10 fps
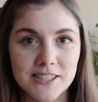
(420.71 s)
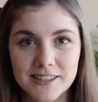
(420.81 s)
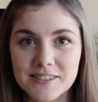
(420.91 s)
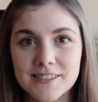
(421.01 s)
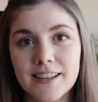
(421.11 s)
that
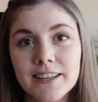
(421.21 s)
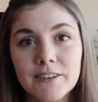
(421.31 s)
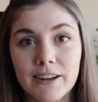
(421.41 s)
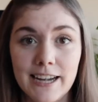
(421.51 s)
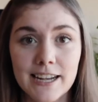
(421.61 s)
they're selling
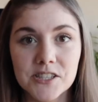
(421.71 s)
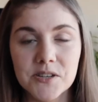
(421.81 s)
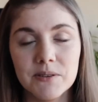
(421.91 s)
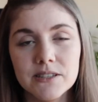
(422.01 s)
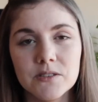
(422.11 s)
right next
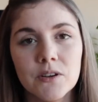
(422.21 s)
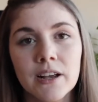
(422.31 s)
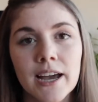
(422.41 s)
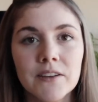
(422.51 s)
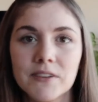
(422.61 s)
to it, so you can
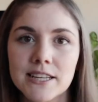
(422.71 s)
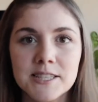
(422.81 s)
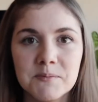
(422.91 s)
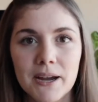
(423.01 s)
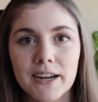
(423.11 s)
kind of get
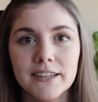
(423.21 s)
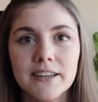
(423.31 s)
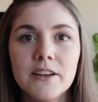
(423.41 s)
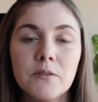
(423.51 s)
inspired